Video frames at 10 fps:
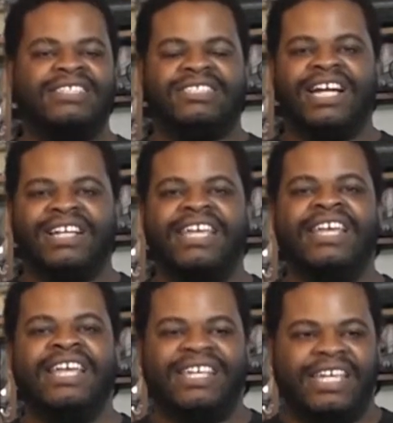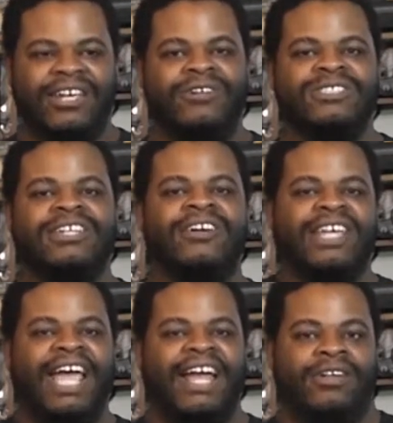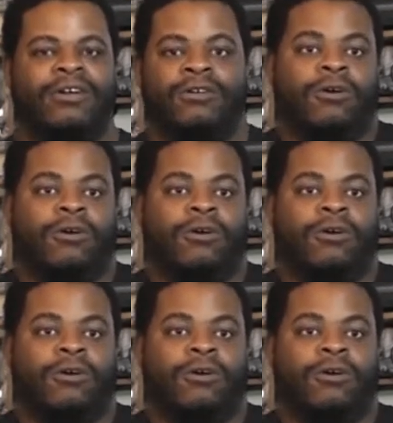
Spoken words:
Chucky kills their cat.